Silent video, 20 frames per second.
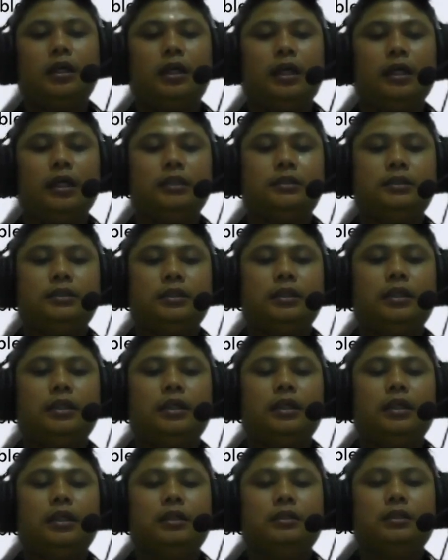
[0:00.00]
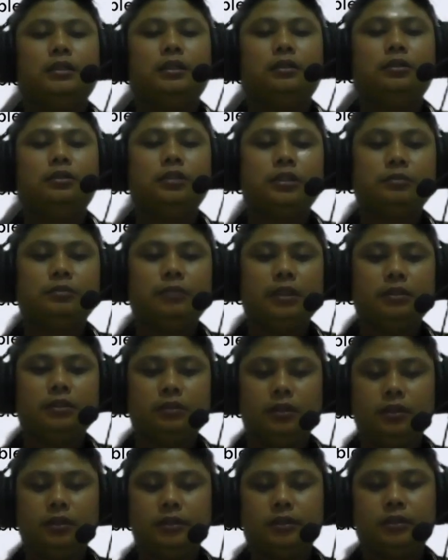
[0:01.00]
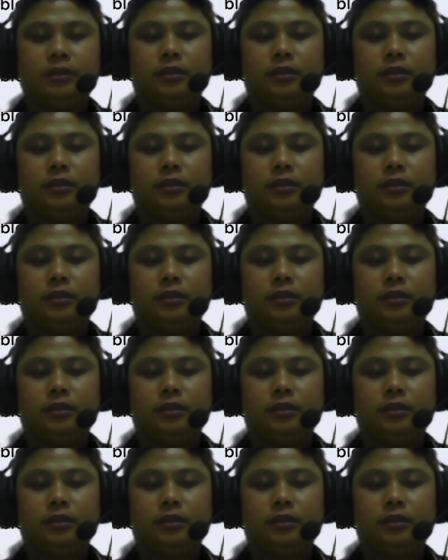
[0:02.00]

And the research method